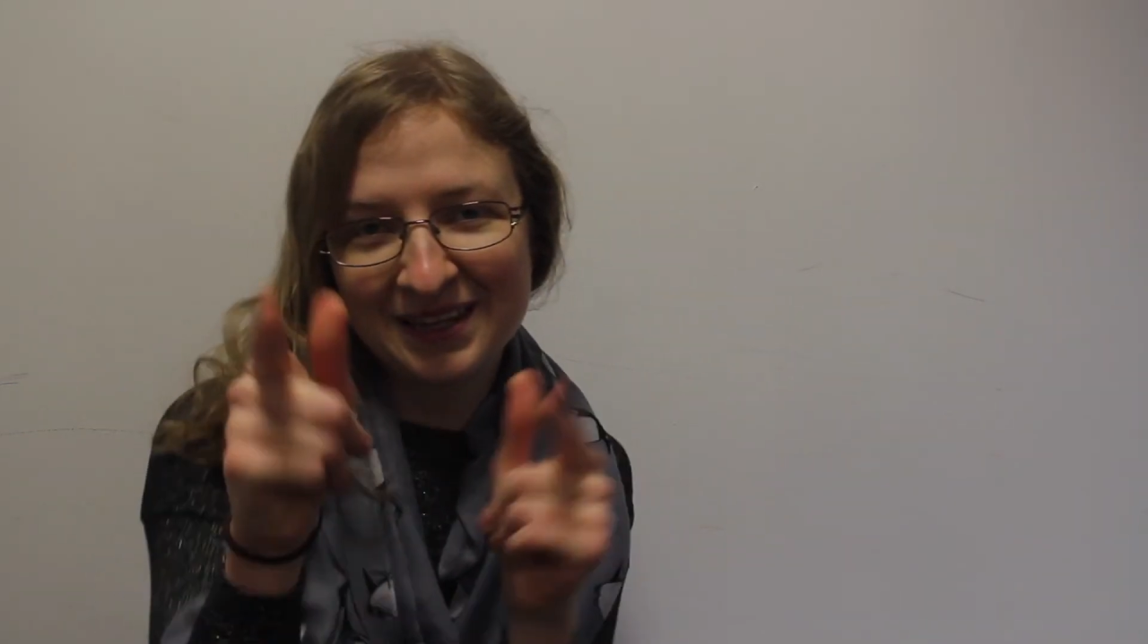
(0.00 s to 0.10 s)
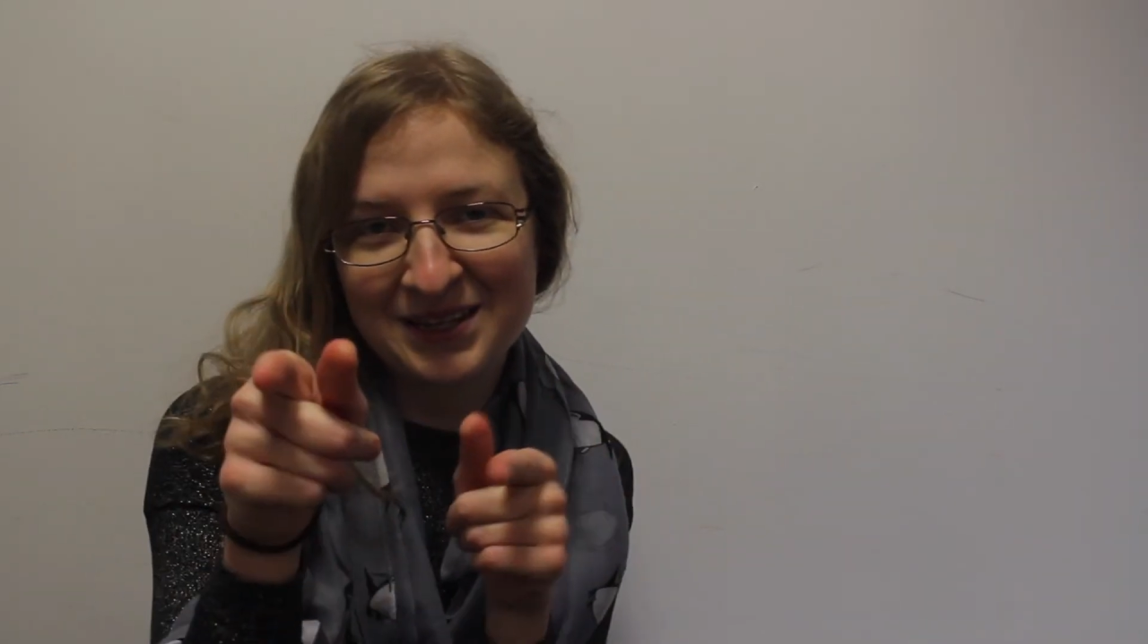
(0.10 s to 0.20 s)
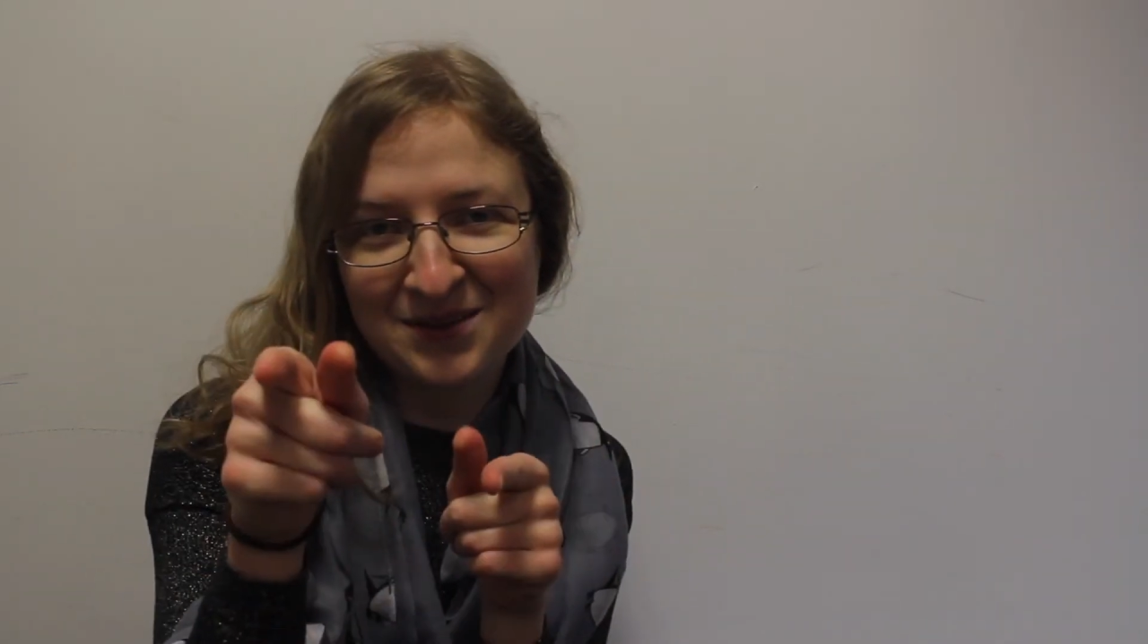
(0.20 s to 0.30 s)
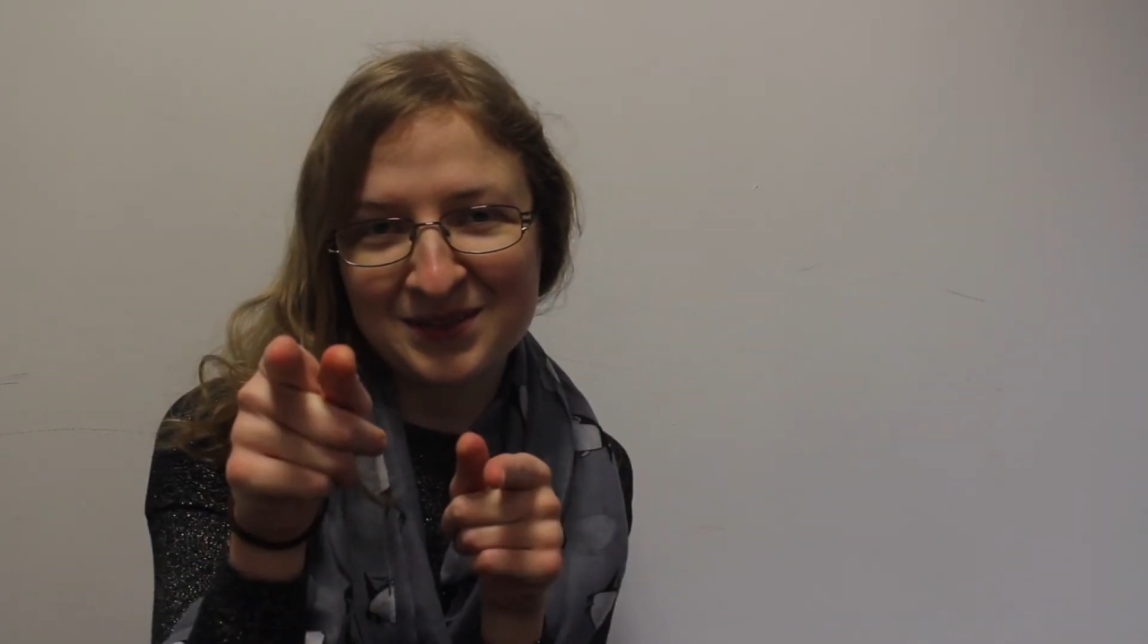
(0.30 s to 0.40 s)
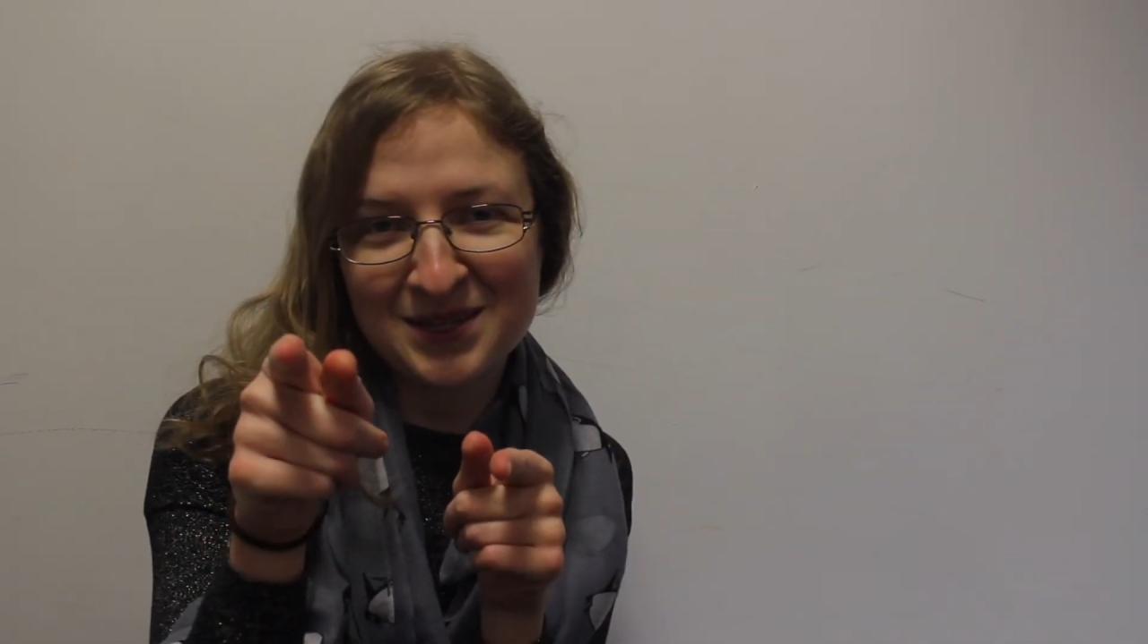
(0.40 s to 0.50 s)

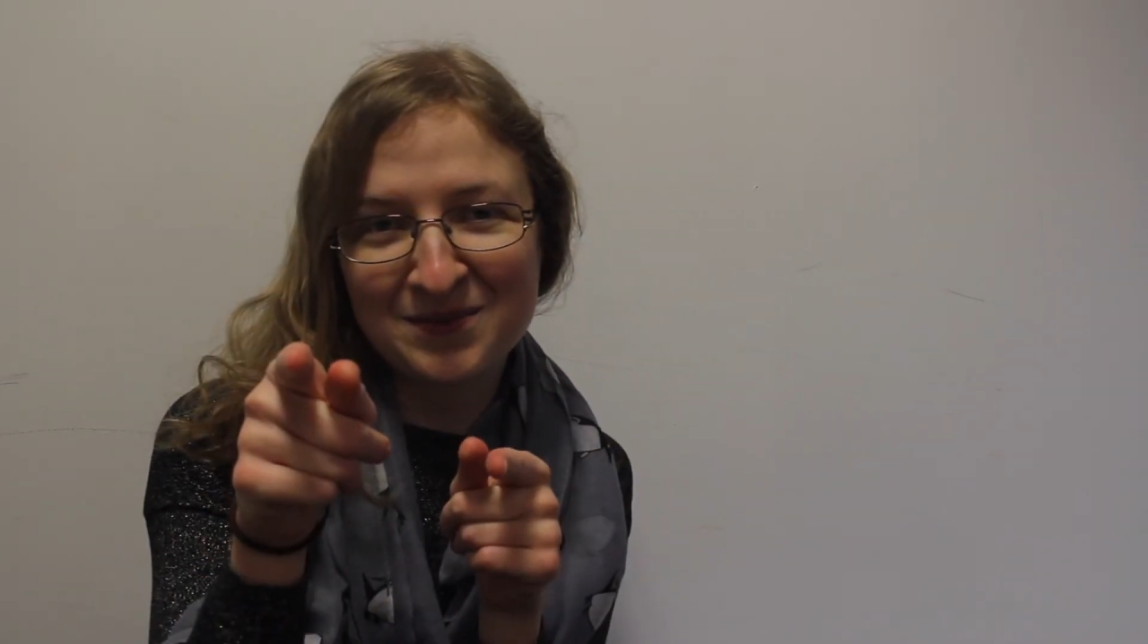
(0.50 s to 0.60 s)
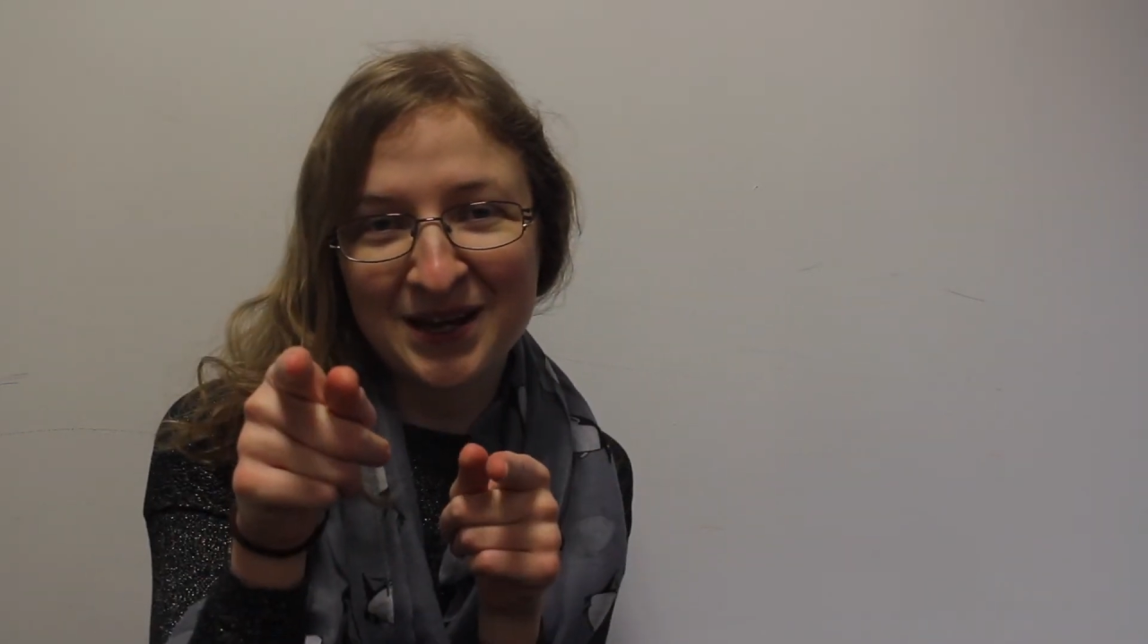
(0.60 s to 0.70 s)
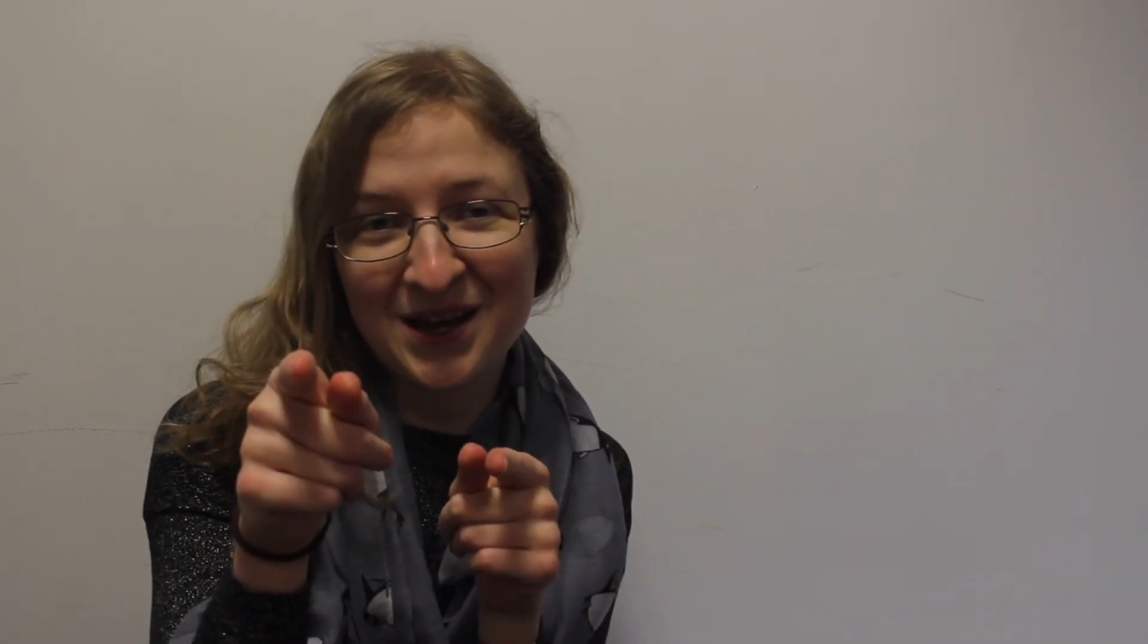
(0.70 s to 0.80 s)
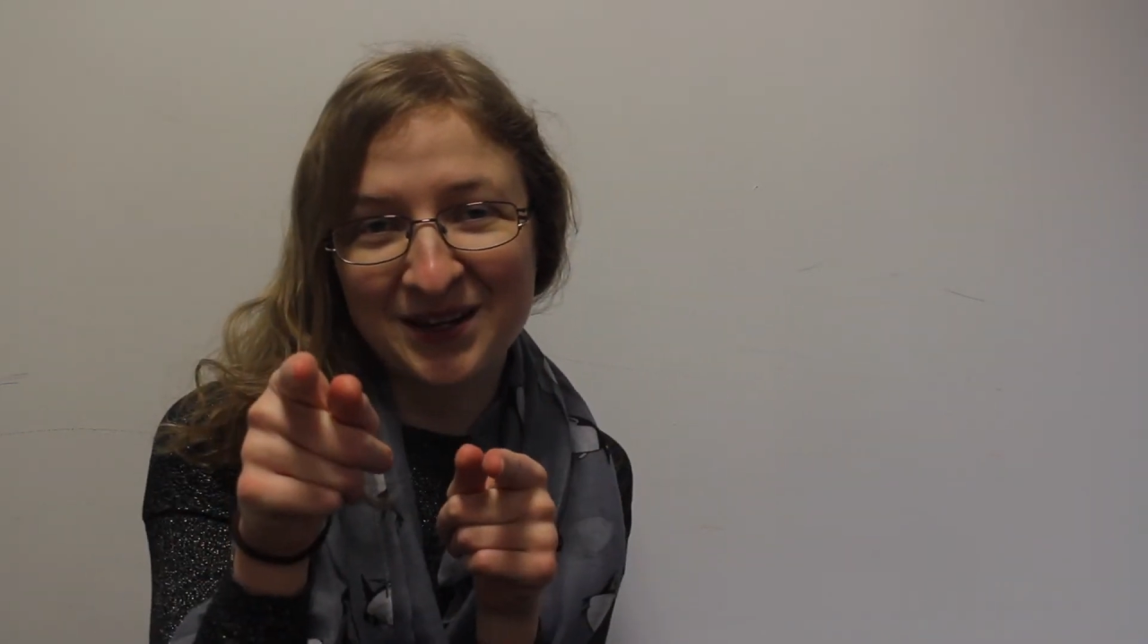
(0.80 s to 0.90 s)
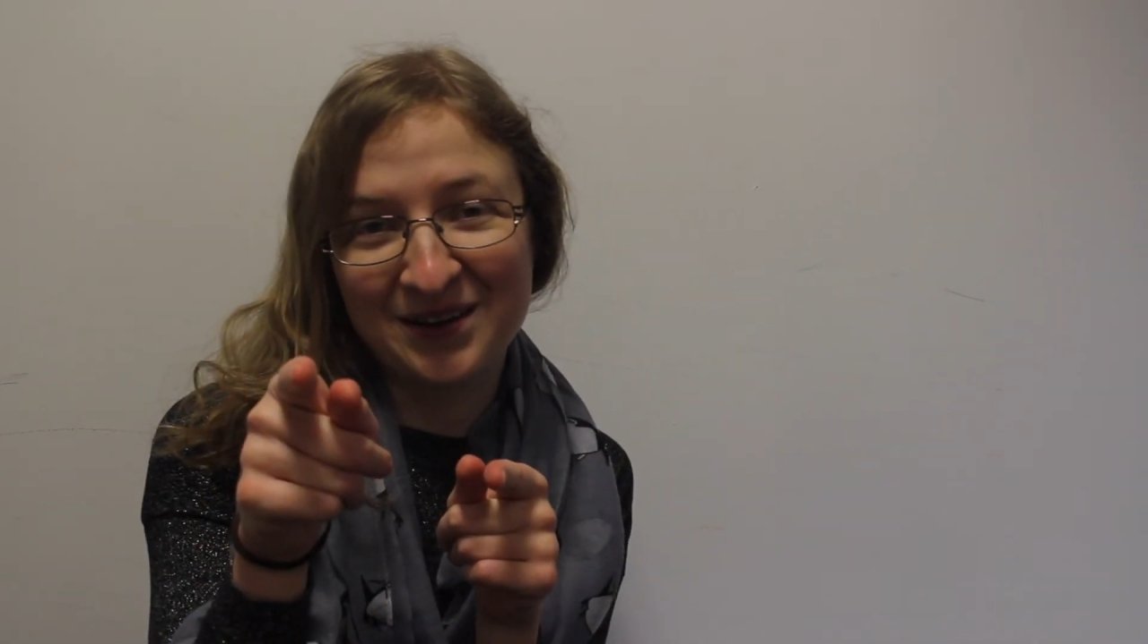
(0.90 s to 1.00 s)
Come see the Mikado,